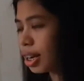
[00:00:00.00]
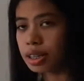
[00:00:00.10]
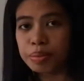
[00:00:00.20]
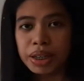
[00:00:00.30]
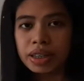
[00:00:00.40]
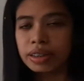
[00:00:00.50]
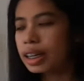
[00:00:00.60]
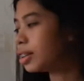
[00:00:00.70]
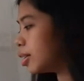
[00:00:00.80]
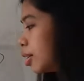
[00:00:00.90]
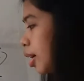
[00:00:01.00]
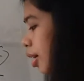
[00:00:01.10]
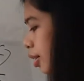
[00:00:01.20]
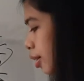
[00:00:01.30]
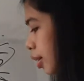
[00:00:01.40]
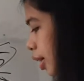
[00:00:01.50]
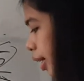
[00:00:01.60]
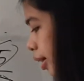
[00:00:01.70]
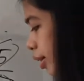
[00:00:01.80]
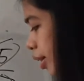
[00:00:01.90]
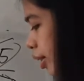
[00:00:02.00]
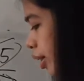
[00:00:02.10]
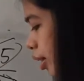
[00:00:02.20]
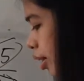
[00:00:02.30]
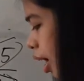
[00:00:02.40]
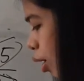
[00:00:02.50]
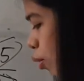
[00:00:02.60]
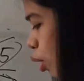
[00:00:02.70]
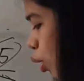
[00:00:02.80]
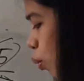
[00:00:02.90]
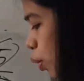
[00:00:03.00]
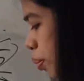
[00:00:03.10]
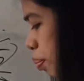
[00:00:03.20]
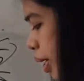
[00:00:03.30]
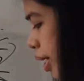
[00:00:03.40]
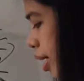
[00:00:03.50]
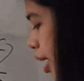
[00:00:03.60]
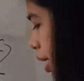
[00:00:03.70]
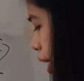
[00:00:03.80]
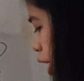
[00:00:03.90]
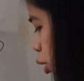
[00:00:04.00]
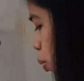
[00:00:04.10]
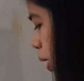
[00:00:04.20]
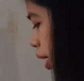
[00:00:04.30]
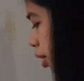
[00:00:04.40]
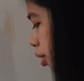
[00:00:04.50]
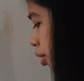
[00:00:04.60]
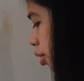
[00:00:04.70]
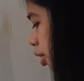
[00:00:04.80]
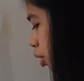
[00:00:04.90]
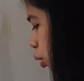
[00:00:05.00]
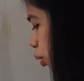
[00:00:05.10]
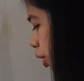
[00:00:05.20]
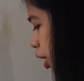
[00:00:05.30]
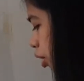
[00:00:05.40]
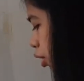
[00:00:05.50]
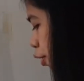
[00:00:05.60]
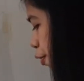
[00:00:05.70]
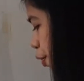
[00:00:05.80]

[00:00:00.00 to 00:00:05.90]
Eliminated. So the adjacent now would be equal to the quotient of